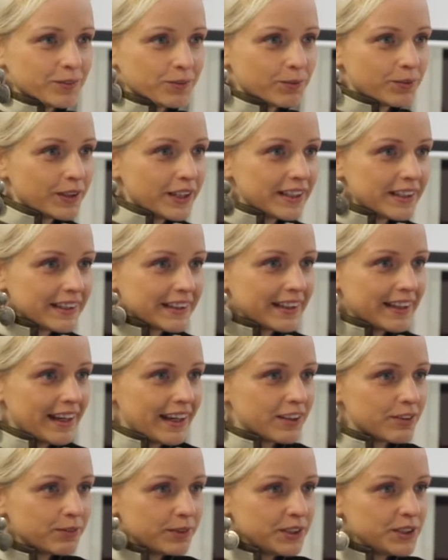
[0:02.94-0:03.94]
what
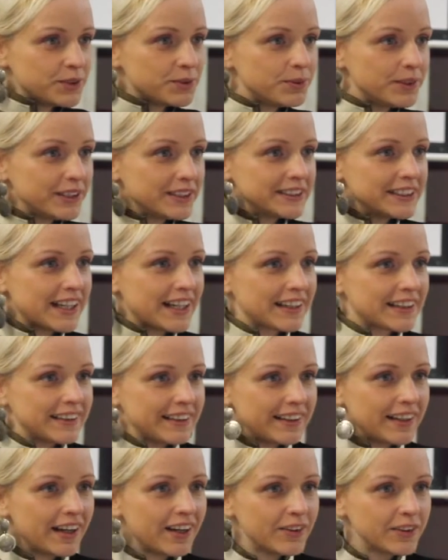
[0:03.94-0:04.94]
can we do
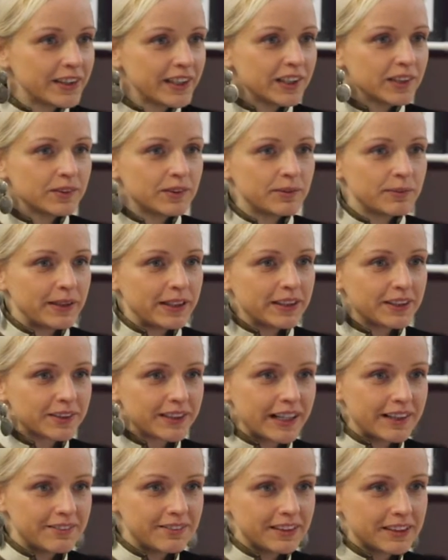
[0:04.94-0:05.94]
exactly? How can we make
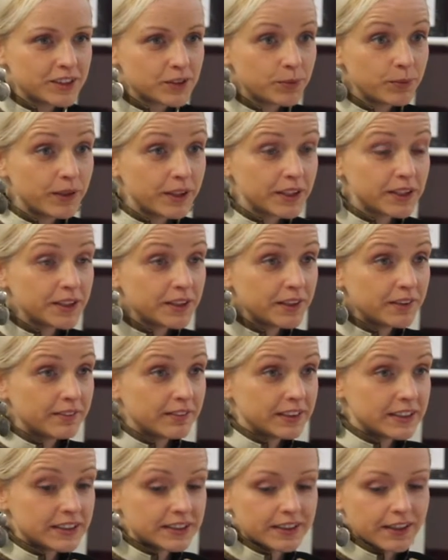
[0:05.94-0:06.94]
graphics? Where do you
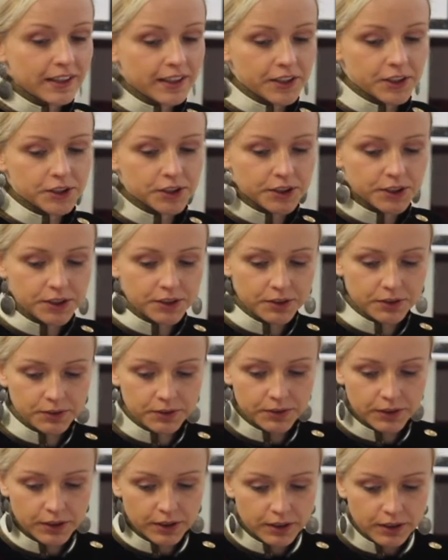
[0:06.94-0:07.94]
even start? Should you
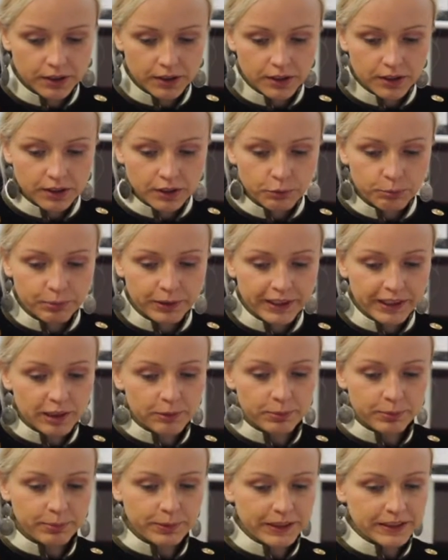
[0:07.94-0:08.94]
pick up
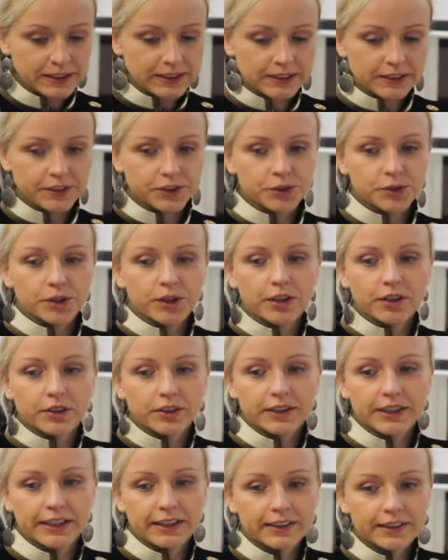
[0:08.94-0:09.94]
a pencil and draw
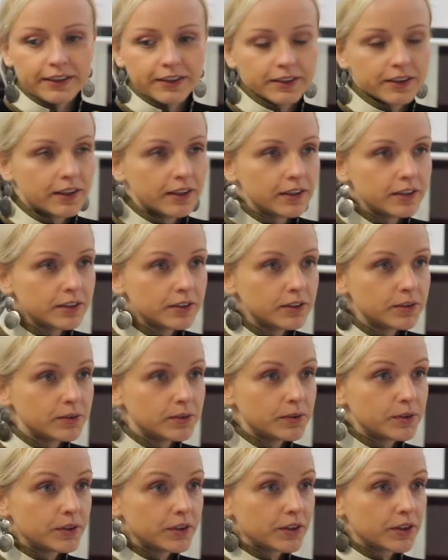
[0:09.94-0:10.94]
like Leonardo,
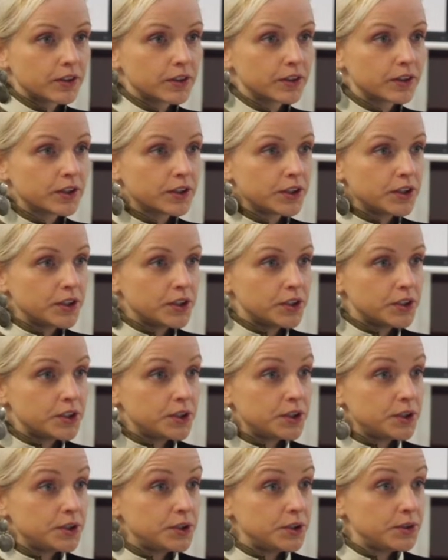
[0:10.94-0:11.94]
or
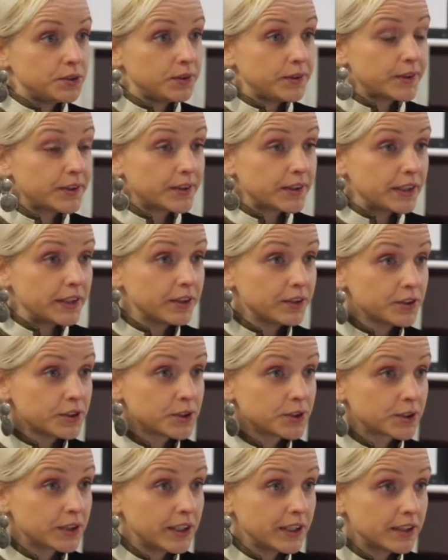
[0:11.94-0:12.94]
should you learn
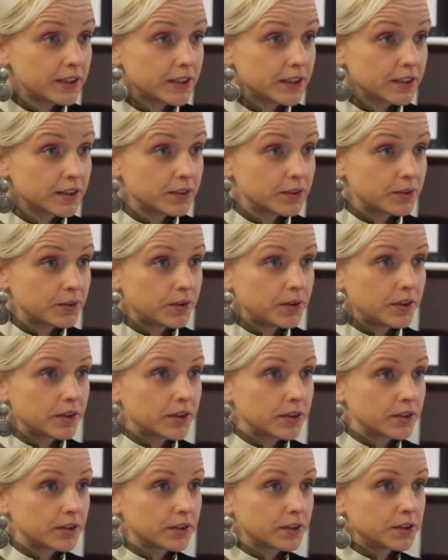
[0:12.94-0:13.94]
Illustrator,
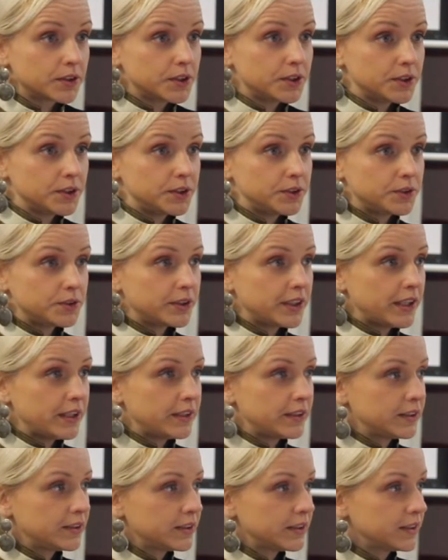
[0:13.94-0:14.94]
or should you try
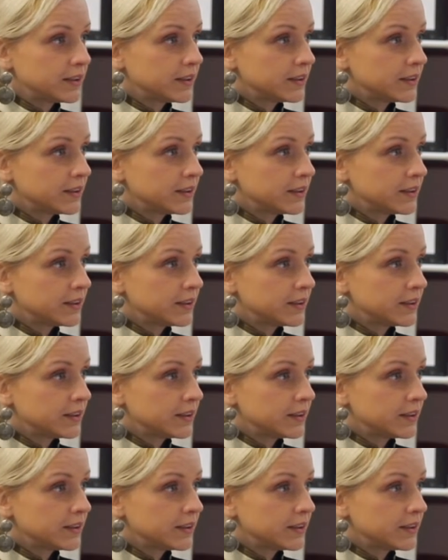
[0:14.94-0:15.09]
to